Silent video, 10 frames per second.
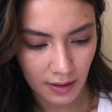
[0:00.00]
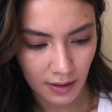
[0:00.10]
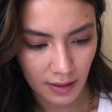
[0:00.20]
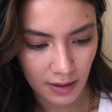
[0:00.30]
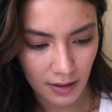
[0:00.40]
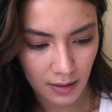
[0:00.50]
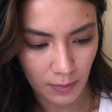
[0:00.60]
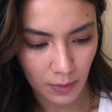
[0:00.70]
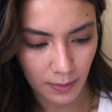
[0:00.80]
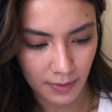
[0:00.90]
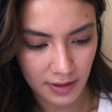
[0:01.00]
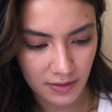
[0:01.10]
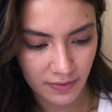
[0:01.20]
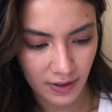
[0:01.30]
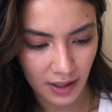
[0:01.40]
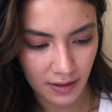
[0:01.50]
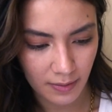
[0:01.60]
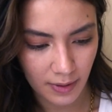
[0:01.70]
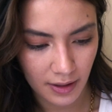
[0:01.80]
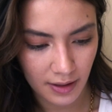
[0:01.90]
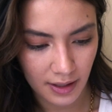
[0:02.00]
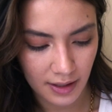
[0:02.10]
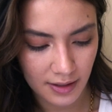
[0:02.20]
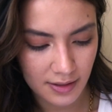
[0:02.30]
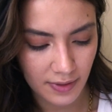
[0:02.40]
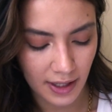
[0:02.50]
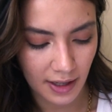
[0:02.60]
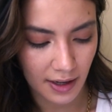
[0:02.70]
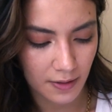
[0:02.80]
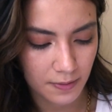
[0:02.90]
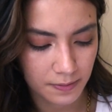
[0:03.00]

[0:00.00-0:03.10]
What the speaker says: I think the warmth is fine where it is right now.